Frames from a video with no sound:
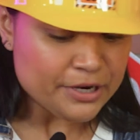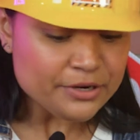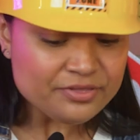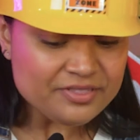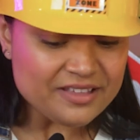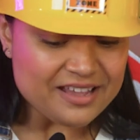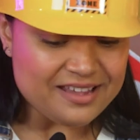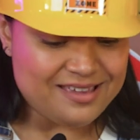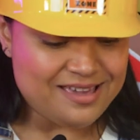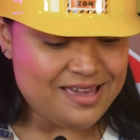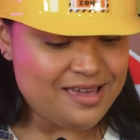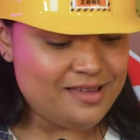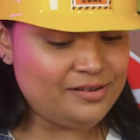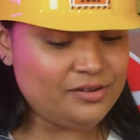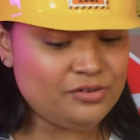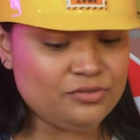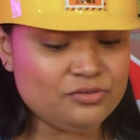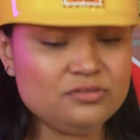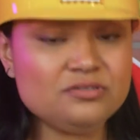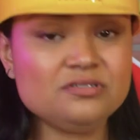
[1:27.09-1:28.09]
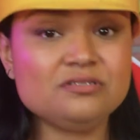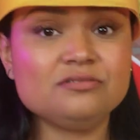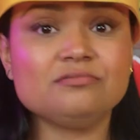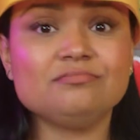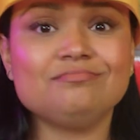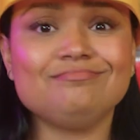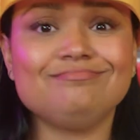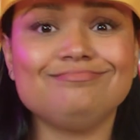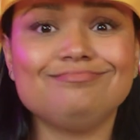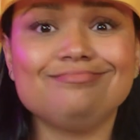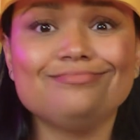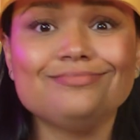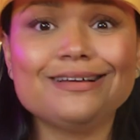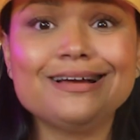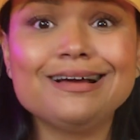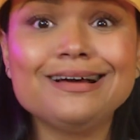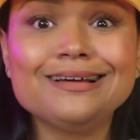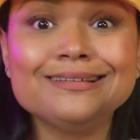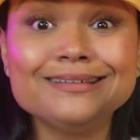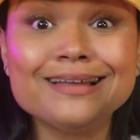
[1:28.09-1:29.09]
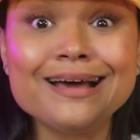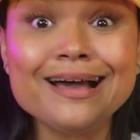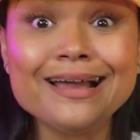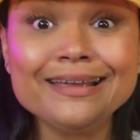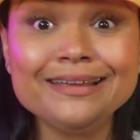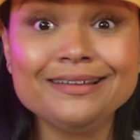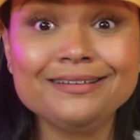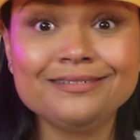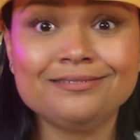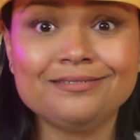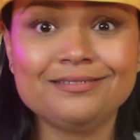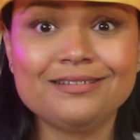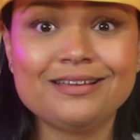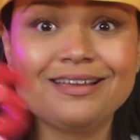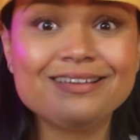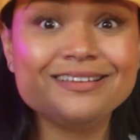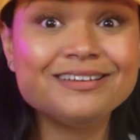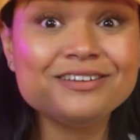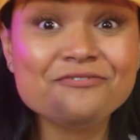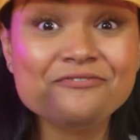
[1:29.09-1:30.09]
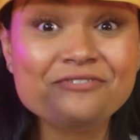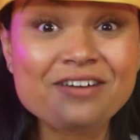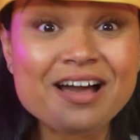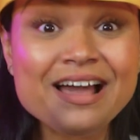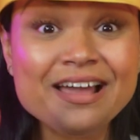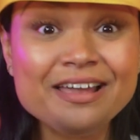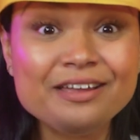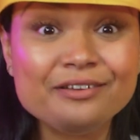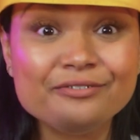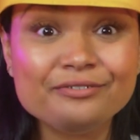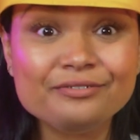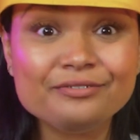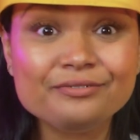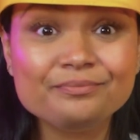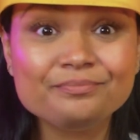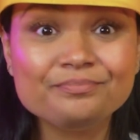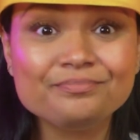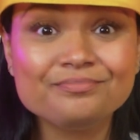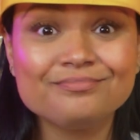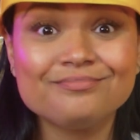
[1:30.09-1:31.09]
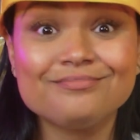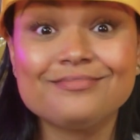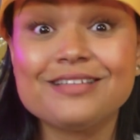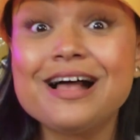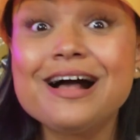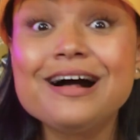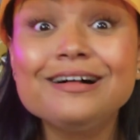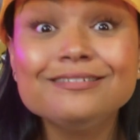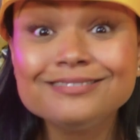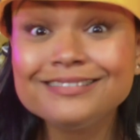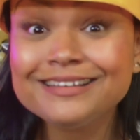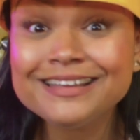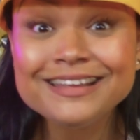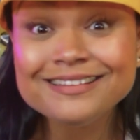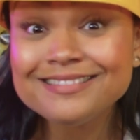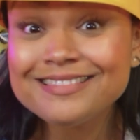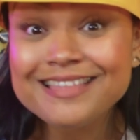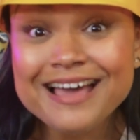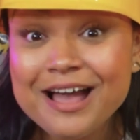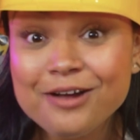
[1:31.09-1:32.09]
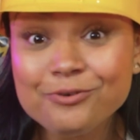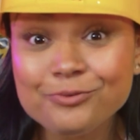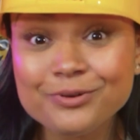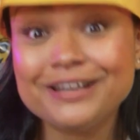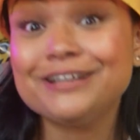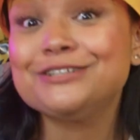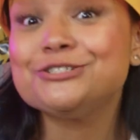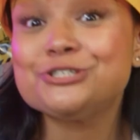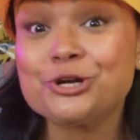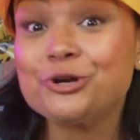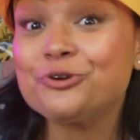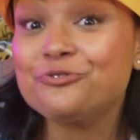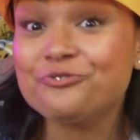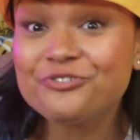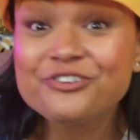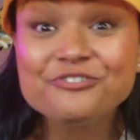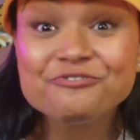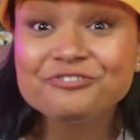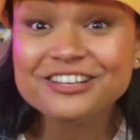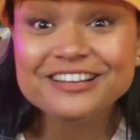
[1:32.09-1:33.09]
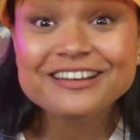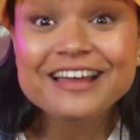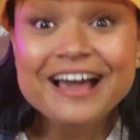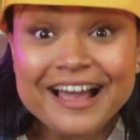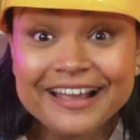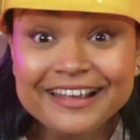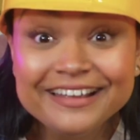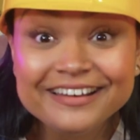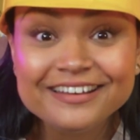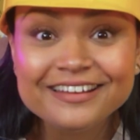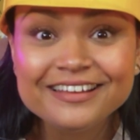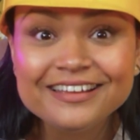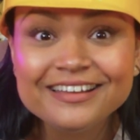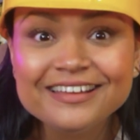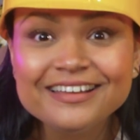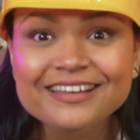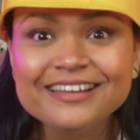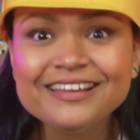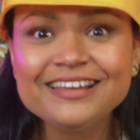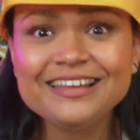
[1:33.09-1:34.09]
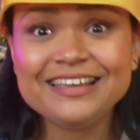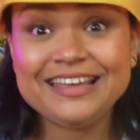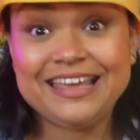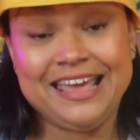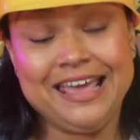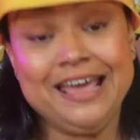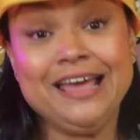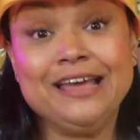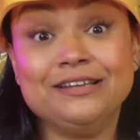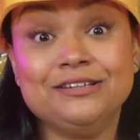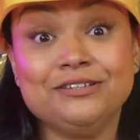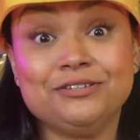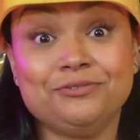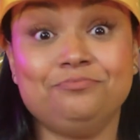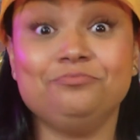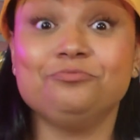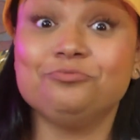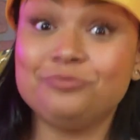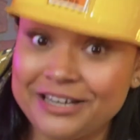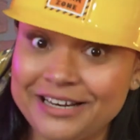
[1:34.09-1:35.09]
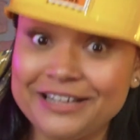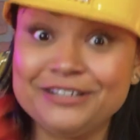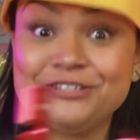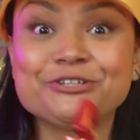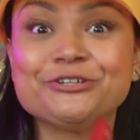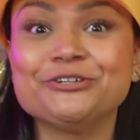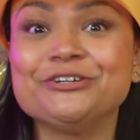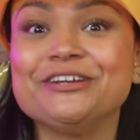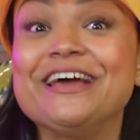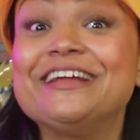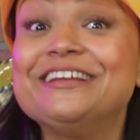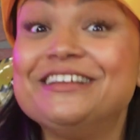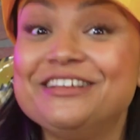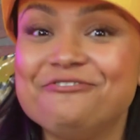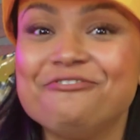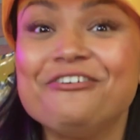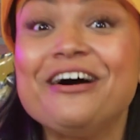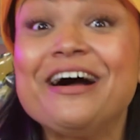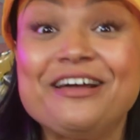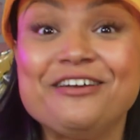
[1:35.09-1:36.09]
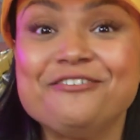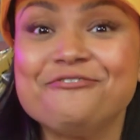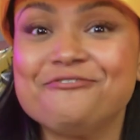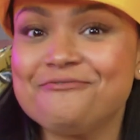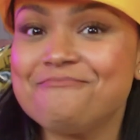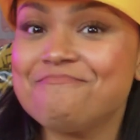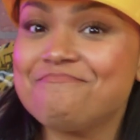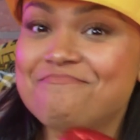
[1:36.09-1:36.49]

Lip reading: Birthday candles, a 9 and a 5. I'll need that when I turn 59 and when I turn 95.